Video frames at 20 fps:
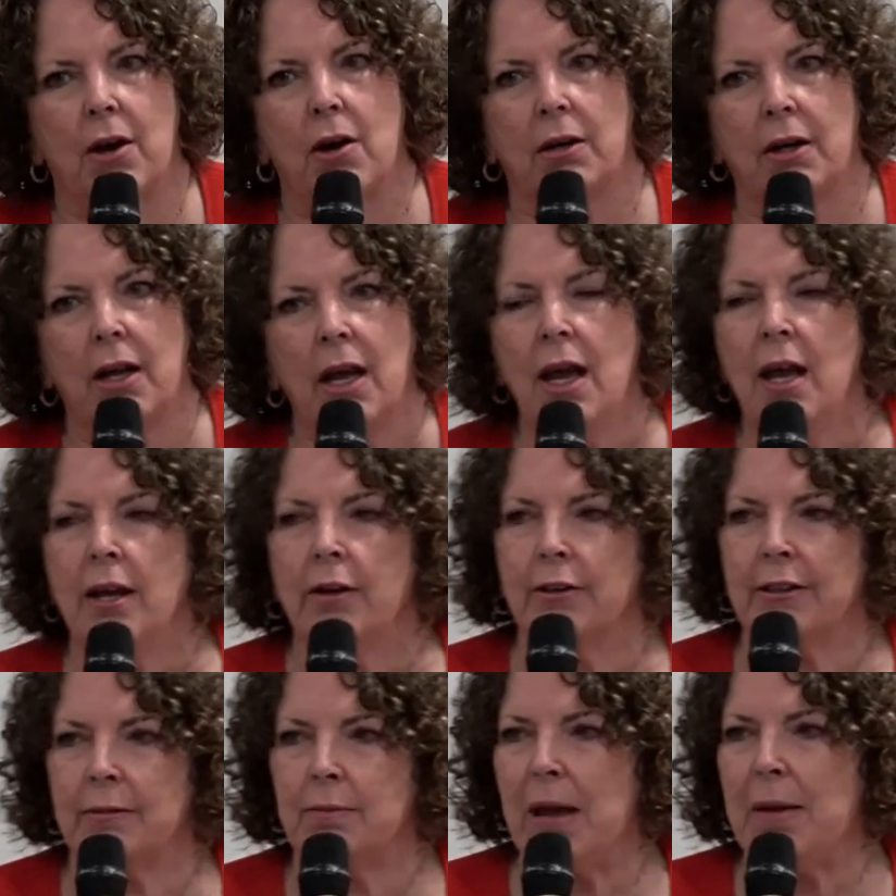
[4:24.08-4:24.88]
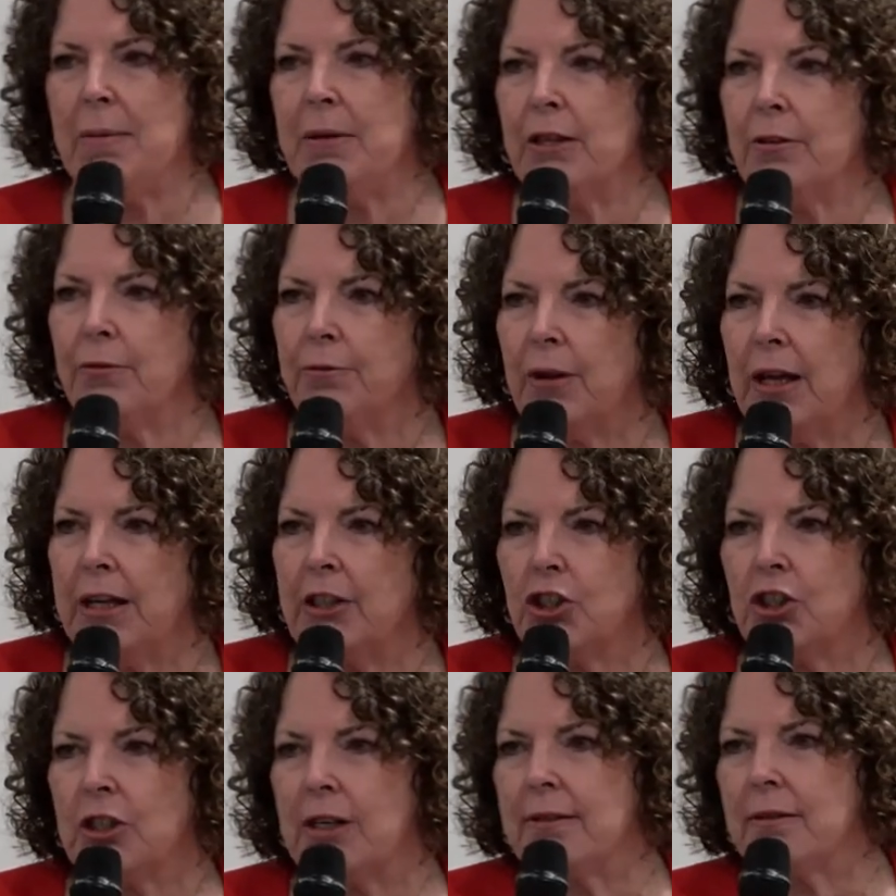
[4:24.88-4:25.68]
on because maybe the
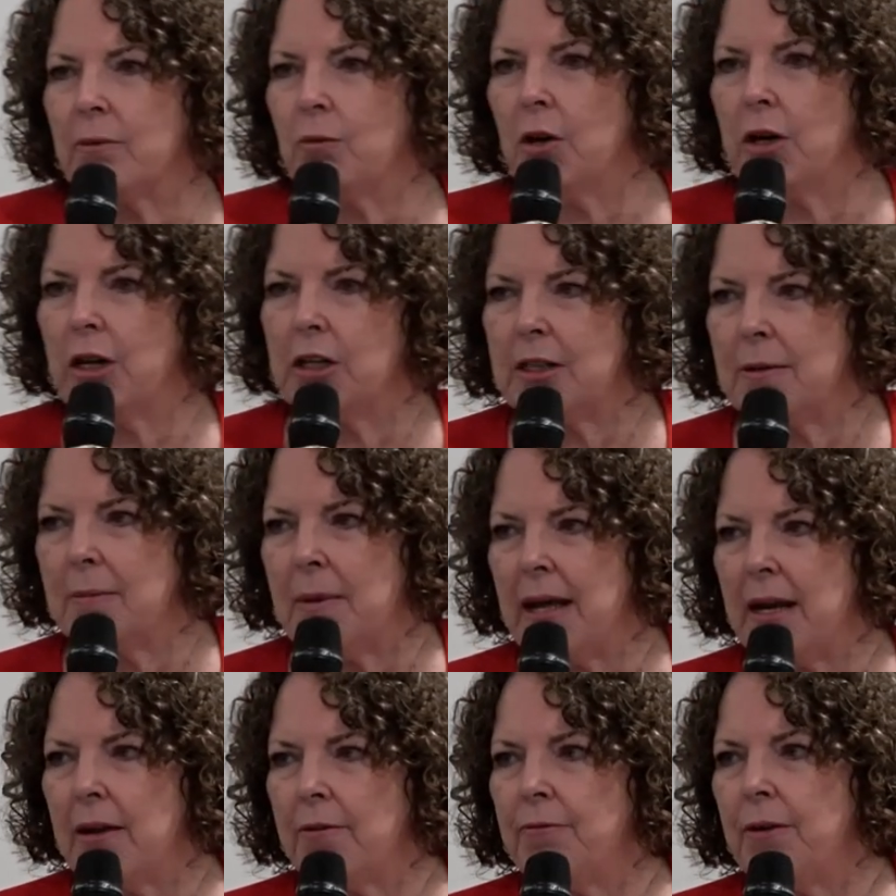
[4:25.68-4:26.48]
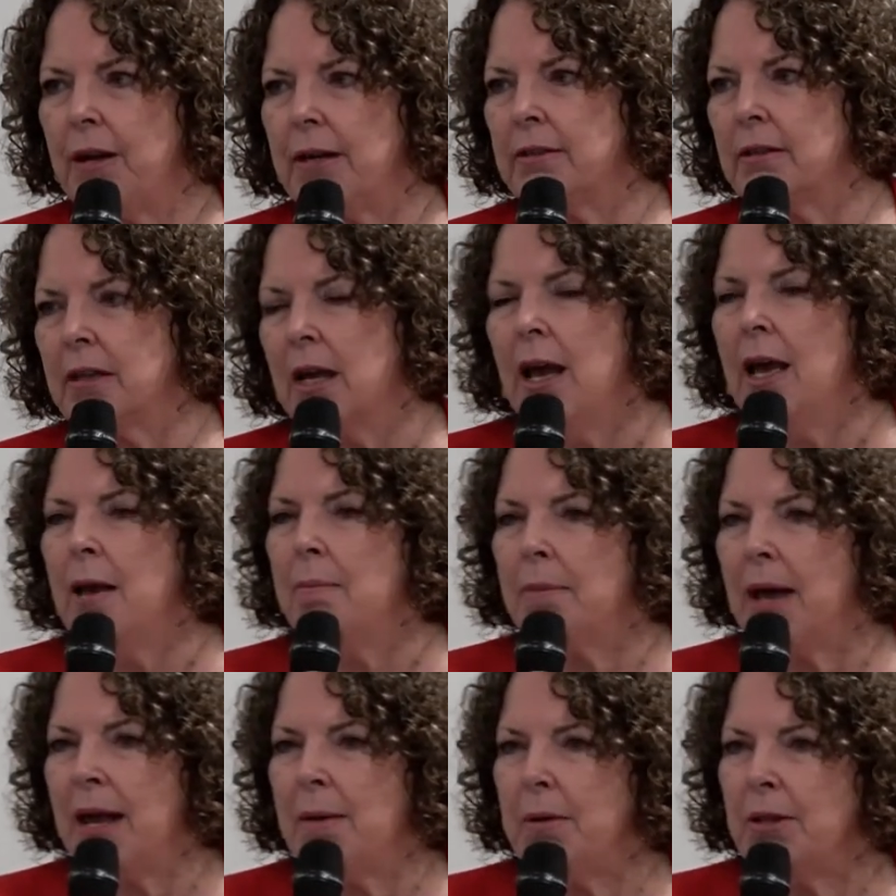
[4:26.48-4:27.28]
flesh doesn't want it to manifest.
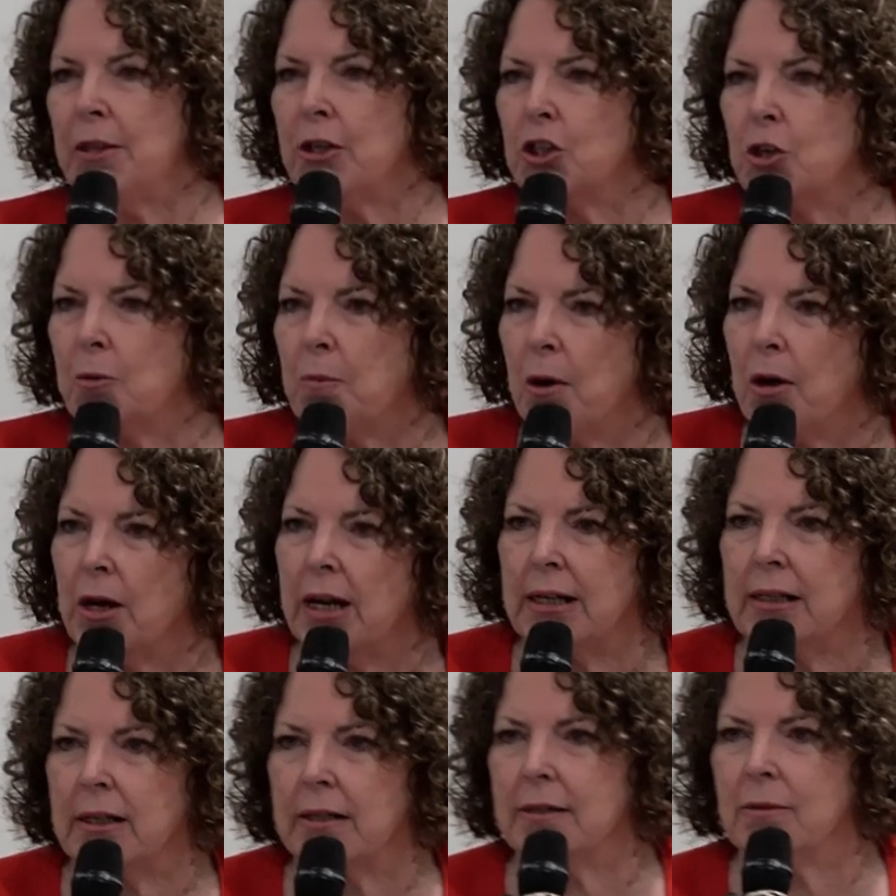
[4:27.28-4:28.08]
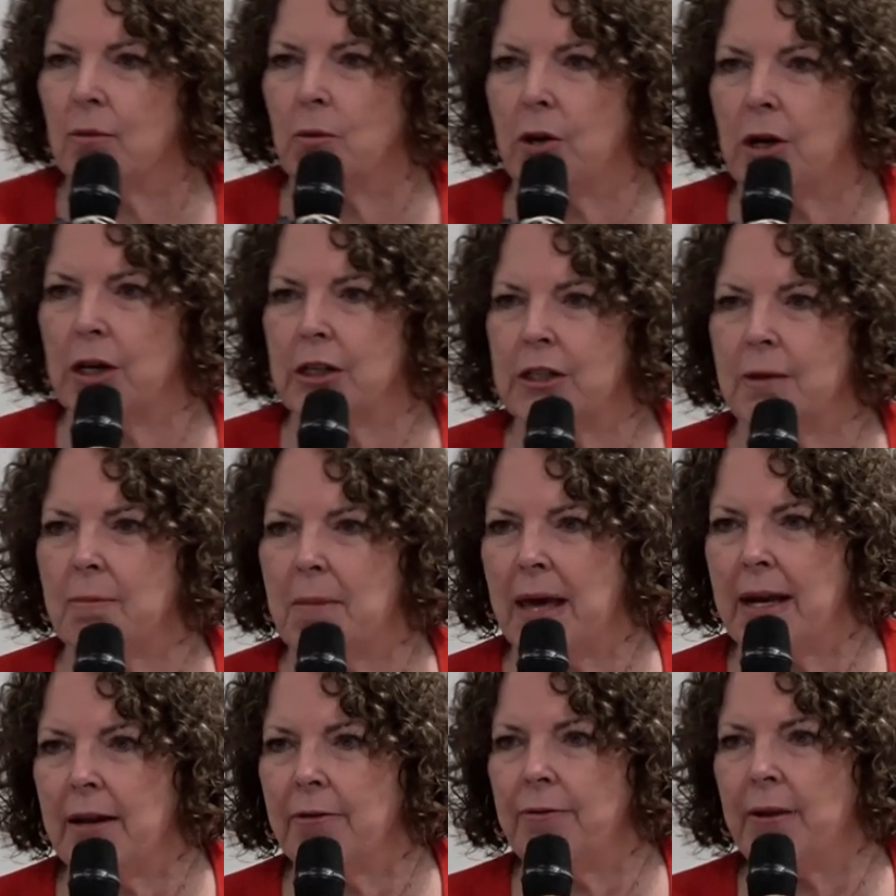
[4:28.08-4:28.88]
Maybe the demonic doesn't want it to
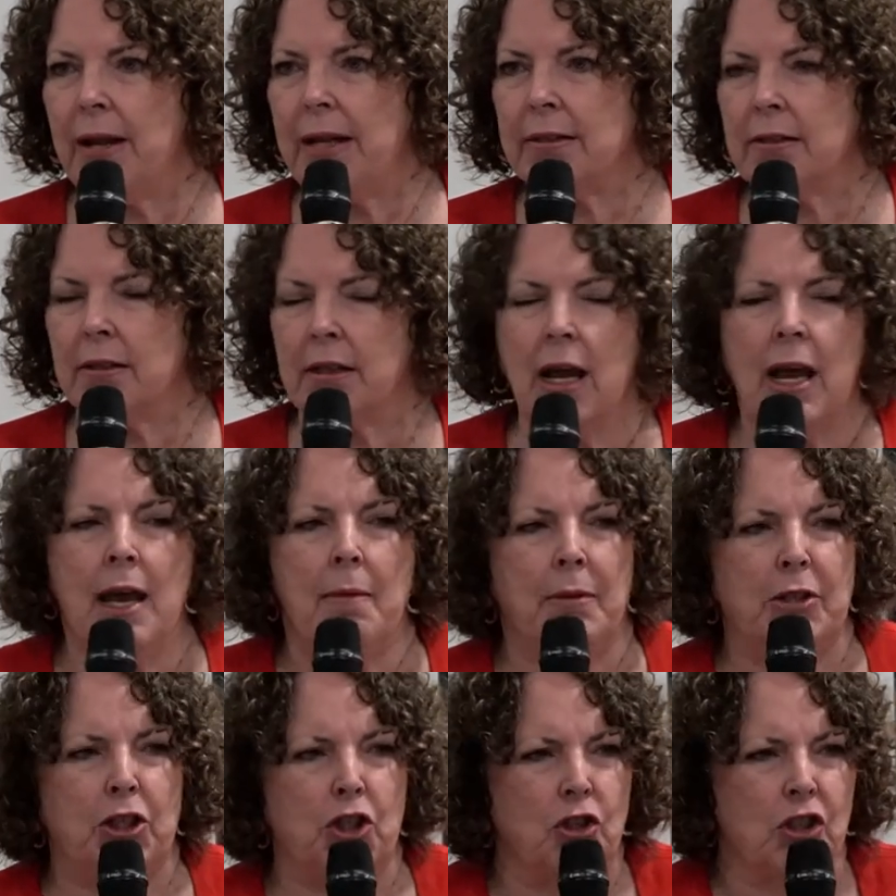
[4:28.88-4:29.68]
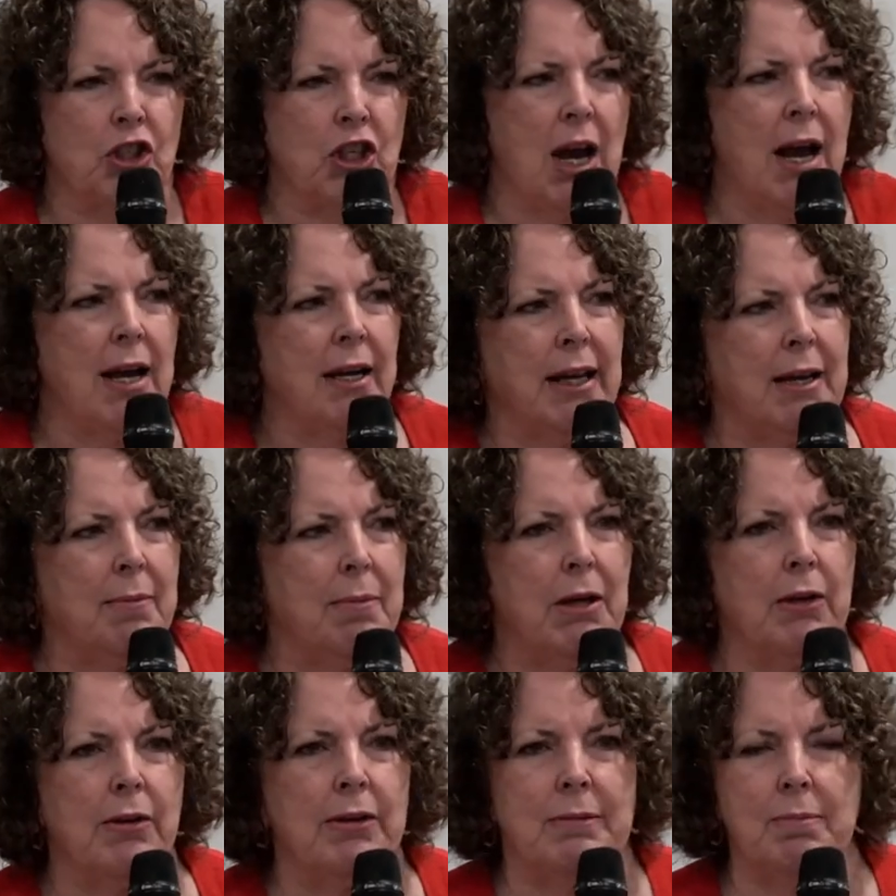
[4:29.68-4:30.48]
manifest. But you're tugging
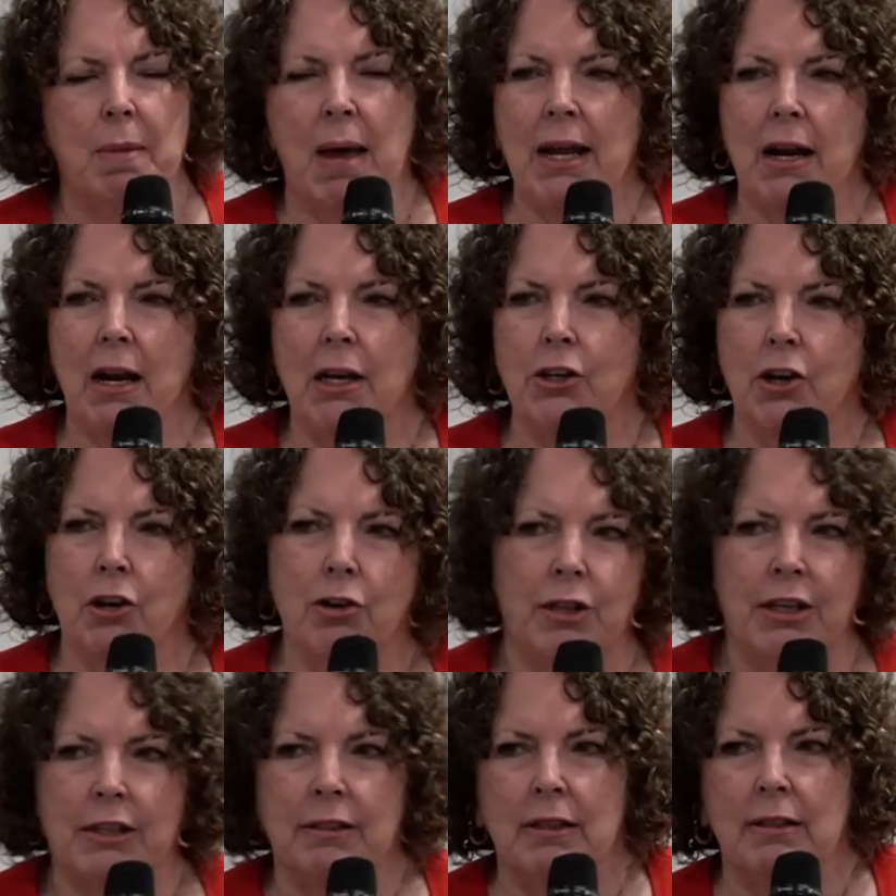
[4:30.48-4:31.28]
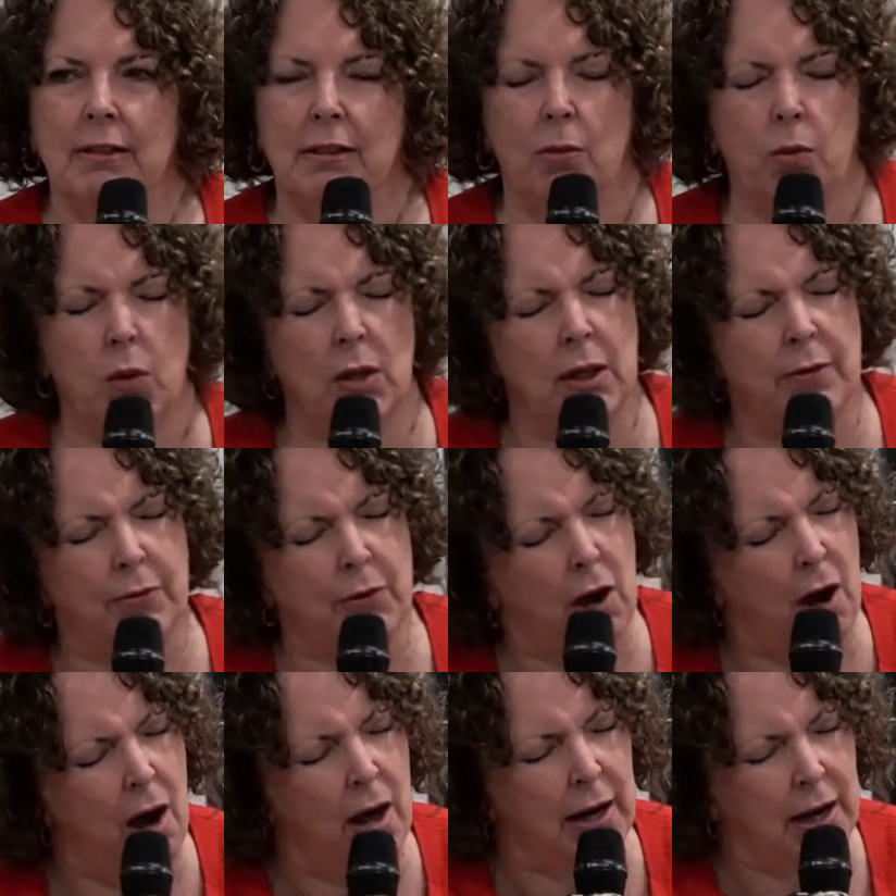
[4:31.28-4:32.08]
because, man, I know this is the will of
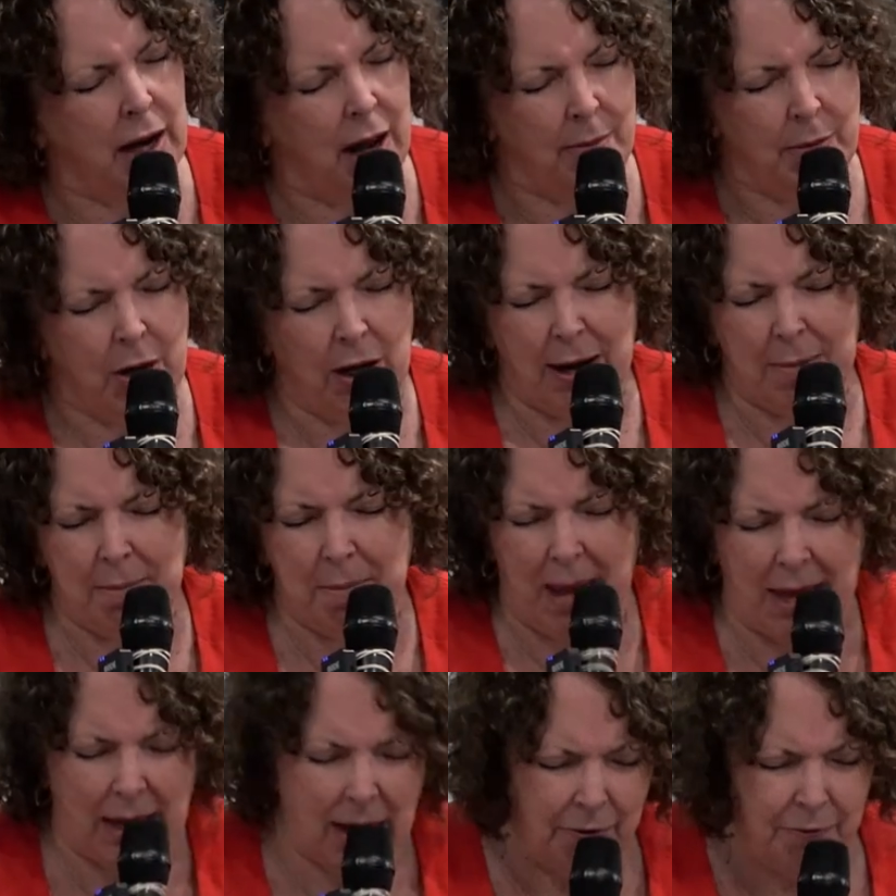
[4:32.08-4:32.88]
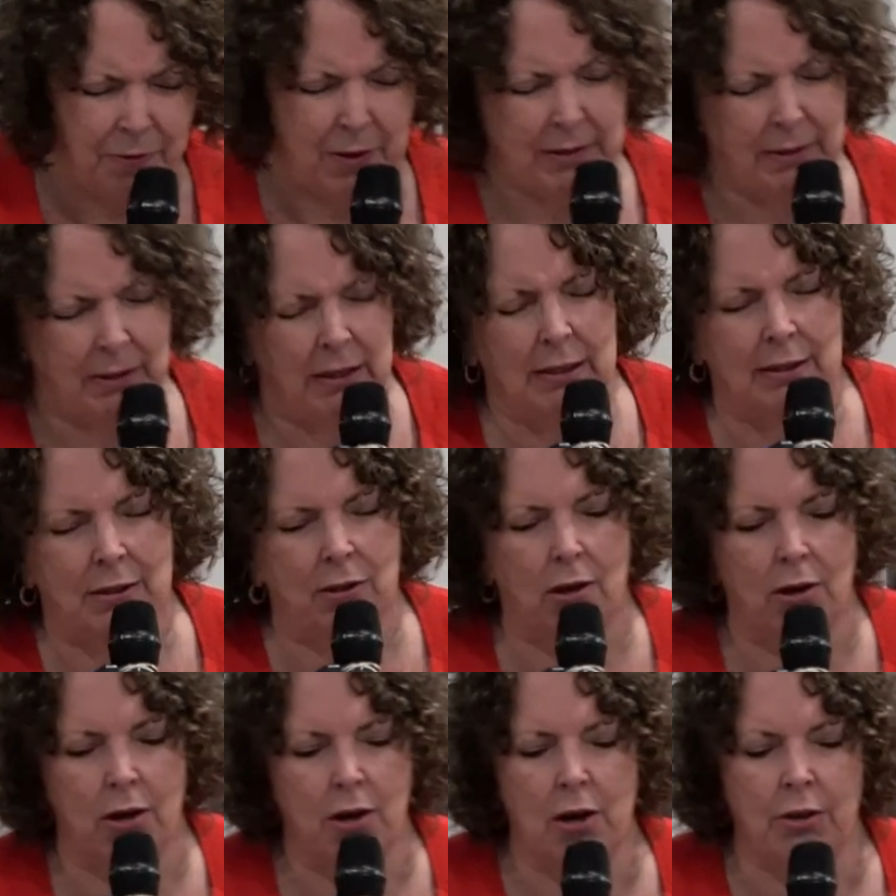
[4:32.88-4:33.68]
God and I'm going to manifest this
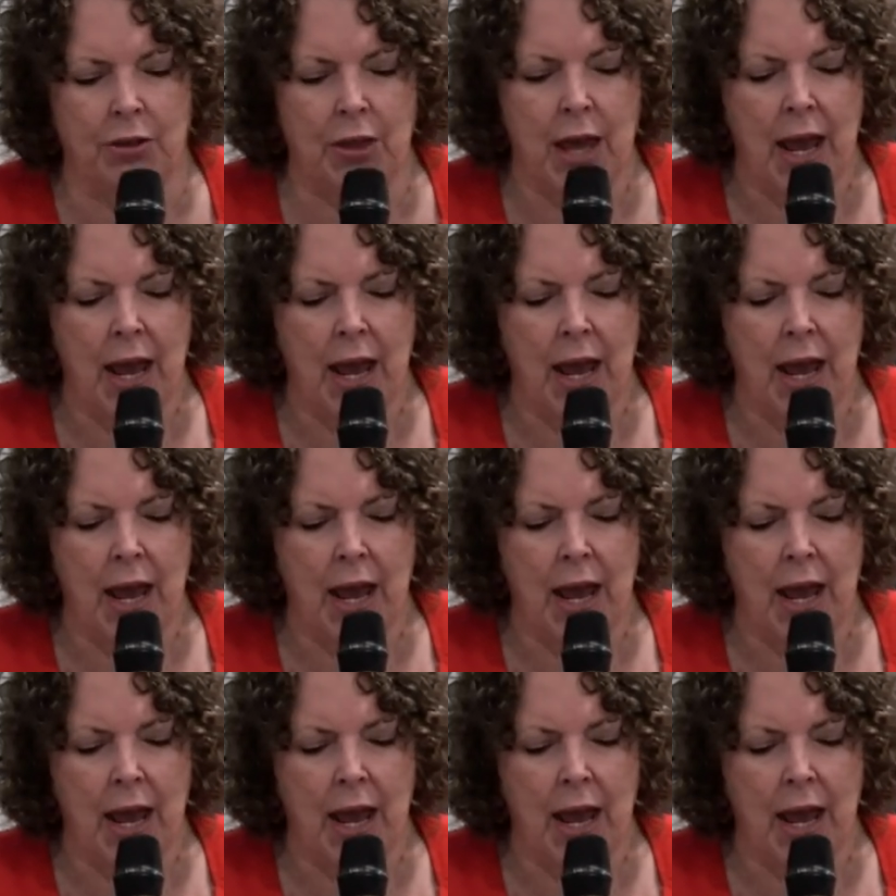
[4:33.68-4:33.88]
on earth.